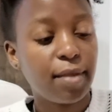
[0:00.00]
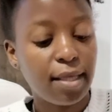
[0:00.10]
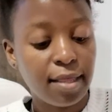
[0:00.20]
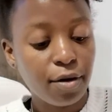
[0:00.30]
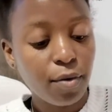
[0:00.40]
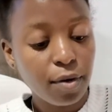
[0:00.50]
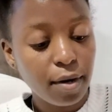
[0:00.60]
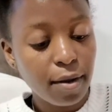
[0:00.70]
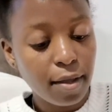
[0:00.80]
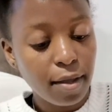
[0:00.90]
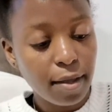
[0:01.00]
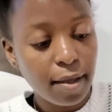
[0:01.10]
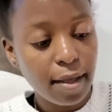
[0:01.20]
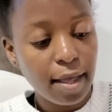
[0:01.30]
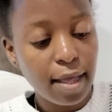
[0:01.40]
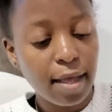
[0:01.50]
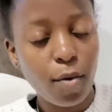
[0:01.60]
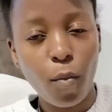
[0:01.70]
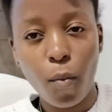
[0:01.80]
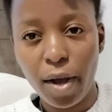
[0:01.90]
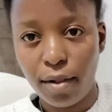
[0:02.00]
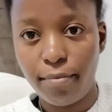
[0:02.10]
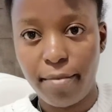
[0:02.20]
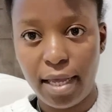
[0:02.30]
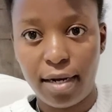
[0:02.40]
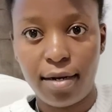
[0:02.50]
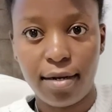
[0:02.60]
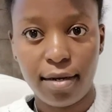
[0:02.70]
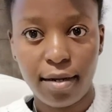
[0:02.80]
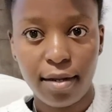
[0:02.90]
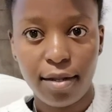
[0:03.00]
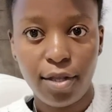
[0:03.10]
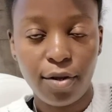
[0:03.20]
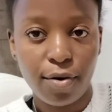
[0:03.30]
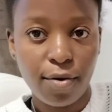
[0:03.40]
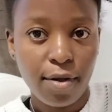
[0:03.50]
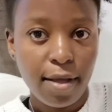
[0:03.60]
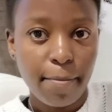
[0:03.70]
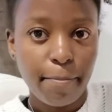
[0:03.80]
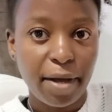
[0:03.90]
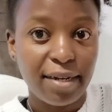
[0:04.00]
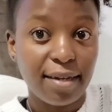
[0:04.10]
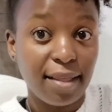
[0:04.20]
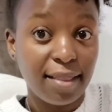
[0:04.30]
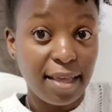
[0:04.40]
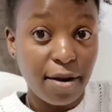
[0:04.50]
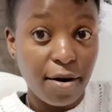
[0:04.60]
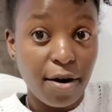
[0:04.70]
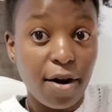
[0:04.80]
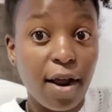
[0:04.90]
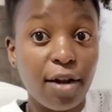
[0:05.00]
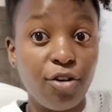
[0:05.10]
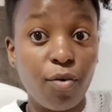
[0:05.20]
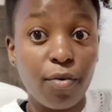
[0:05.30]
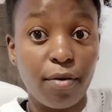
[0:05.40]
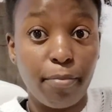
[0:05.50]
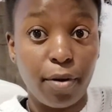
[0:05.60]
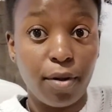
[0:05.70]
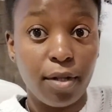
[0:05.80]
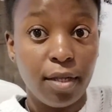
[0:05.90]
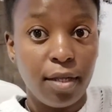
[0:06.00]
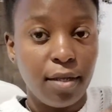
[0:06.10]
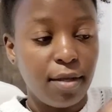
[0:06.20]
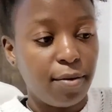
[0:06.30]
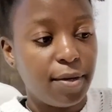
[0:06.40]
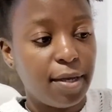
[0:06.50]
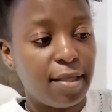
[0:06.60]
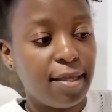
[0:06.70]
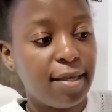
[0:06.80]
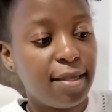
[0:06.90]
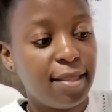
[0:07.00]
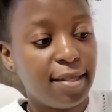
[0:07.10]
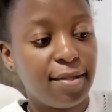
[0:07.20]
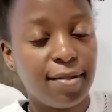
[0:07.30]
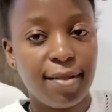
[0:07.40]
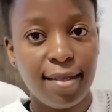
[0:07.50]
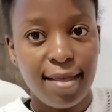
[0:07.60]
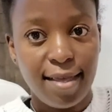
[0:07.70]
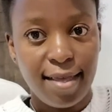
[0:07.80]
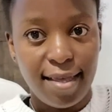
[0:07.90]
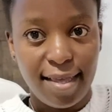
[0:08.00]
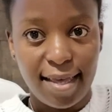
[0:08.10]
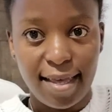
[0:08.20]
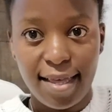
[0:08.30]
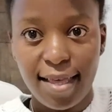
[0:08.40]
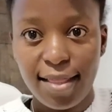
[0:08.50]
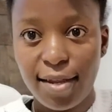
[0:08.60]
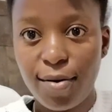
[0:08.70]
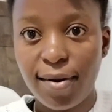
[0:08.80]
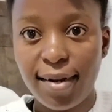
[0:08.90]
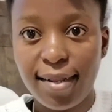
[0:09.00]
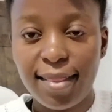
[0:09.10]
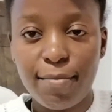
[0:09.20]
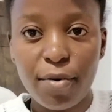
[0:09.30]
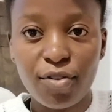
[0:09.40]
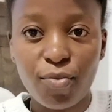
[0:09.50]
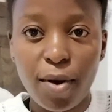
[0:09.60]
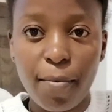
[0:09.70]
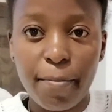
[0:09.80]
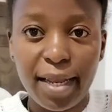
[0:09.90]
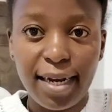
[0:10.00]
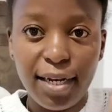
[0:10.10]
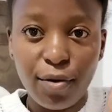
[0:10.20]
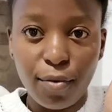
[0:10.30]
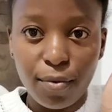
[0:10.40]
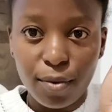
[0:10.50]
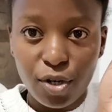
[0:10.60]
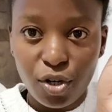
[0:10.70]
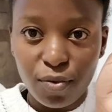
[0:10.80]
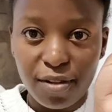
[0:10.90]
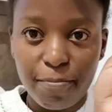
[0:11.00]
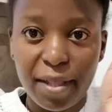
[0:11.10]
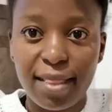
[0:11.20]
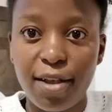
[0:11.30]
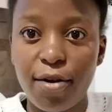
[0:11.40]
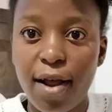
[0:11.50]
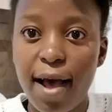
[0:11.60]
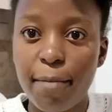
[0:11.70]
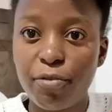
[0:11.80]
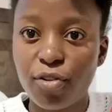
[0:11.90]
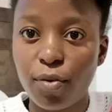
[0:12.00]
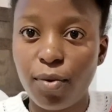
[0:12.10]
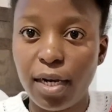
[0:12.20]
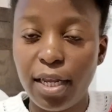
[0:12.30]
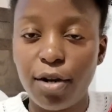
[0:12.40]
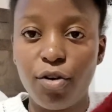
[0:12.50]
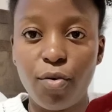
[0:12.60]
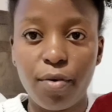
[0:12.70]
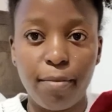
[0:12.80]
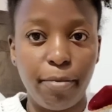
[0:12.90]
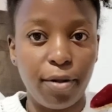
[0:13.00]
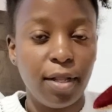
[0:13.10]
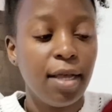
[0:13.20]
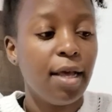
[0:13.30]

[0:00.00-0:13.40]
they're not well made, you know, but they are adorable. Okay, I think this, yeah, they're not the most well made little shoes, but they are absolutely adorable.